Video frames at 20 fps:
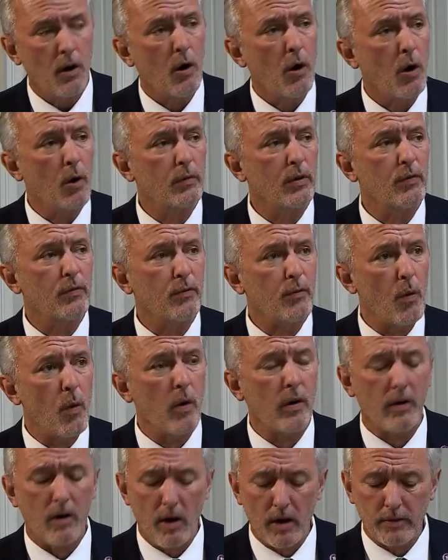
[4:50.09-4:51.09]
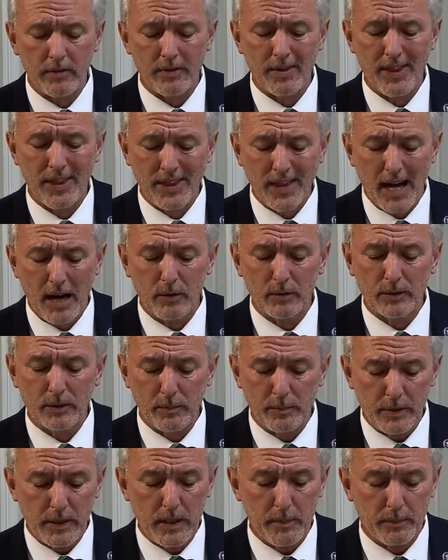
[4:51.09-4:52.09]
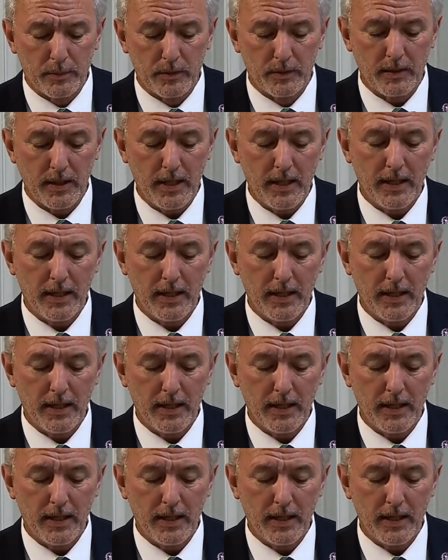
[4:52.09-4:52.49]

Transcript: over 400,000 people